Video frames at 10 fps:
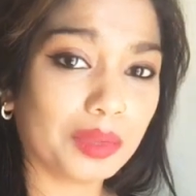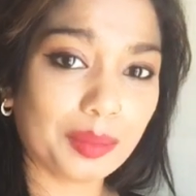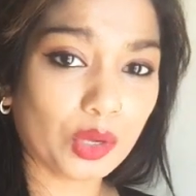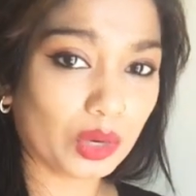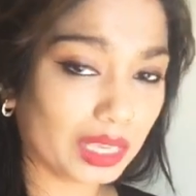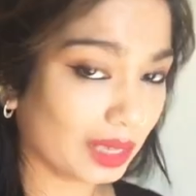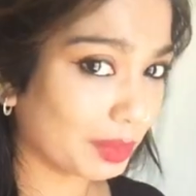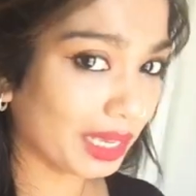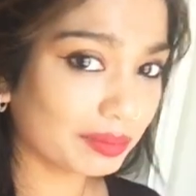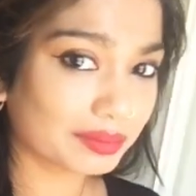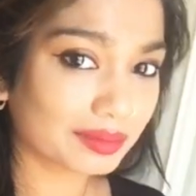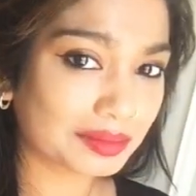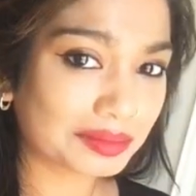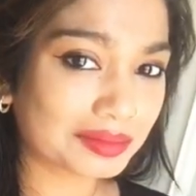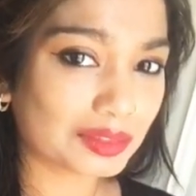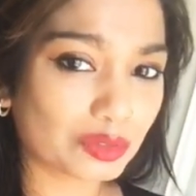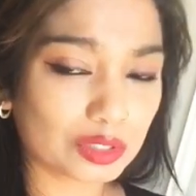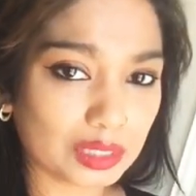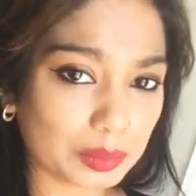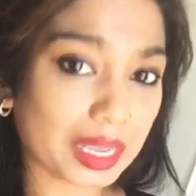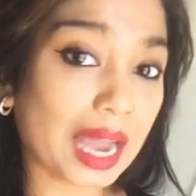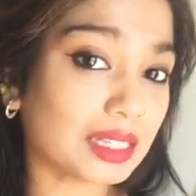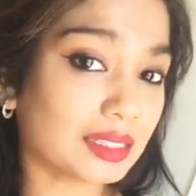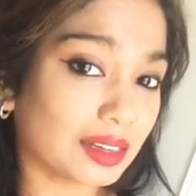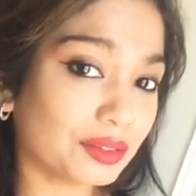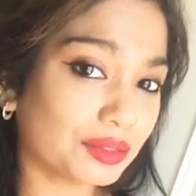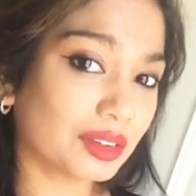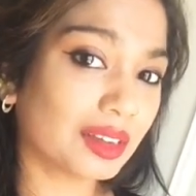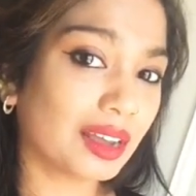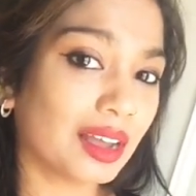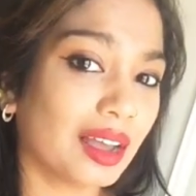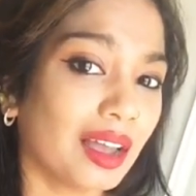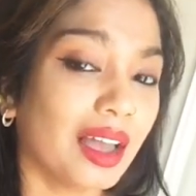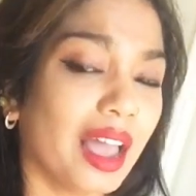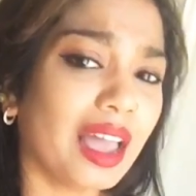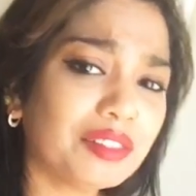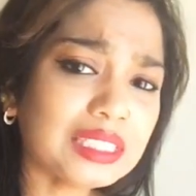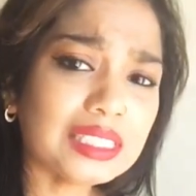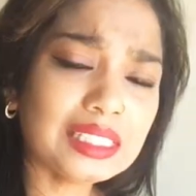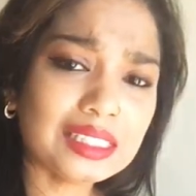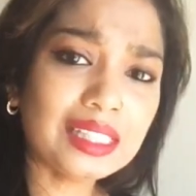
on eBay for some cat stuff. Ever since